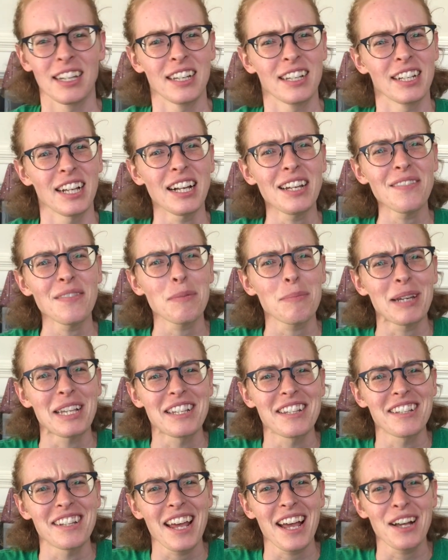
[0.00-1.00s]
not even my
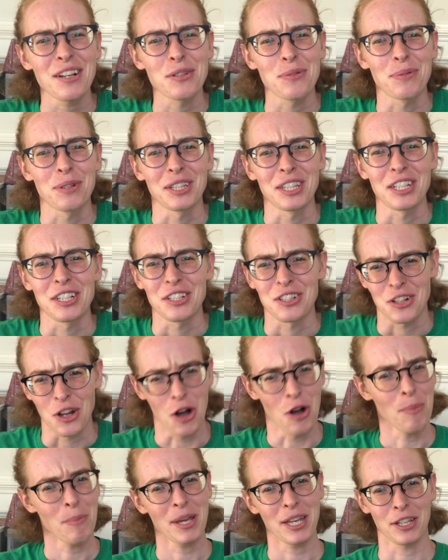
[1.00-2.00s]
stash really, just
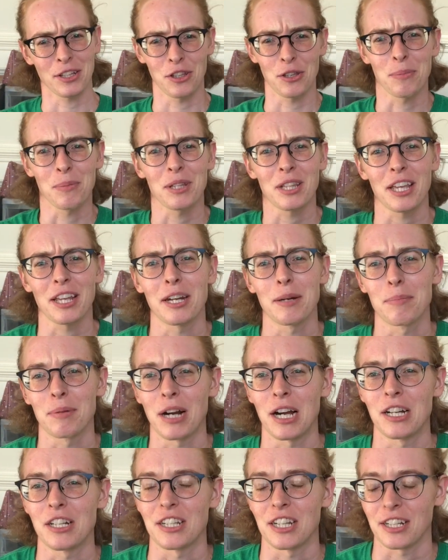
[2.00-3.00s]
all my accumulated
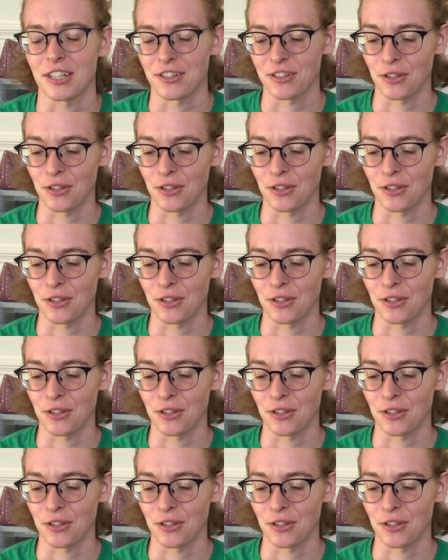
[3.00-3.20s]
projects.